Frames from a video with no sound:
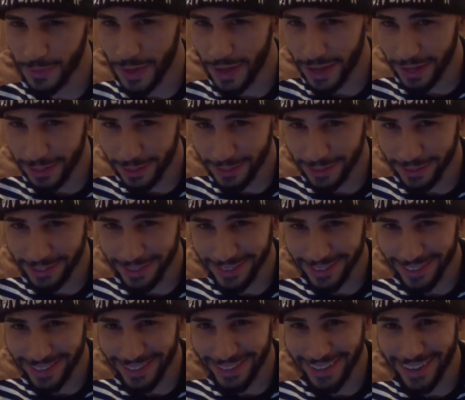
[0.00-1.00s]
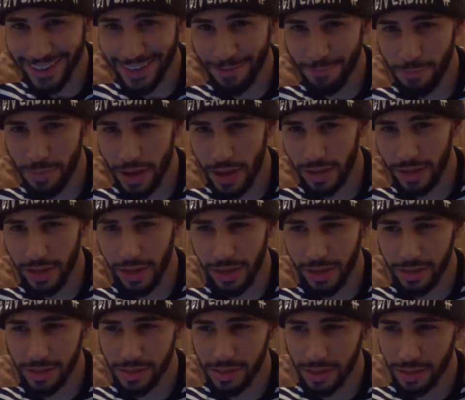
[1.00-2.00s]
eggs and like
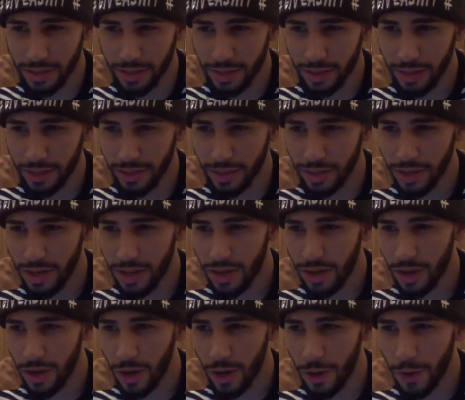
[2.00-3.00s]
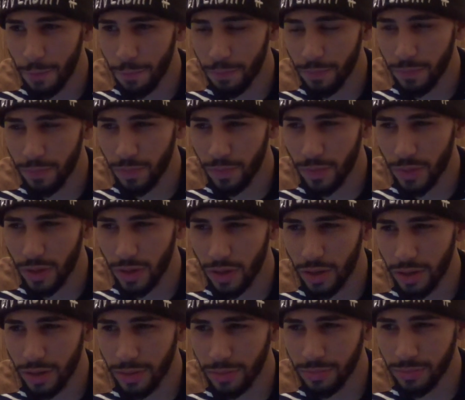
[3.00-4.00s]
pancakes and like um,
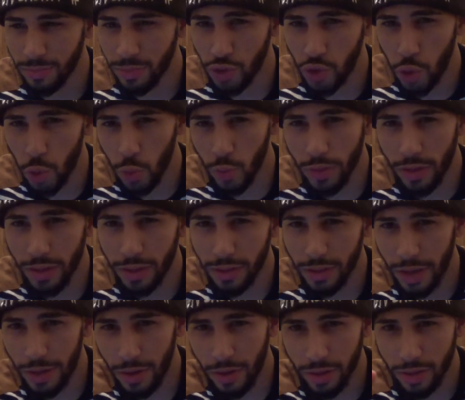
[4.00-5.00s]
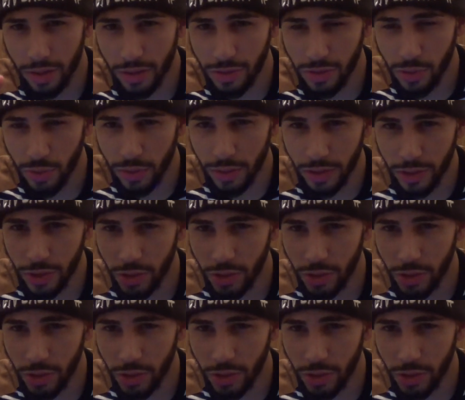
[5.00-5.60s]
um, tuna. I know how to cook tuna.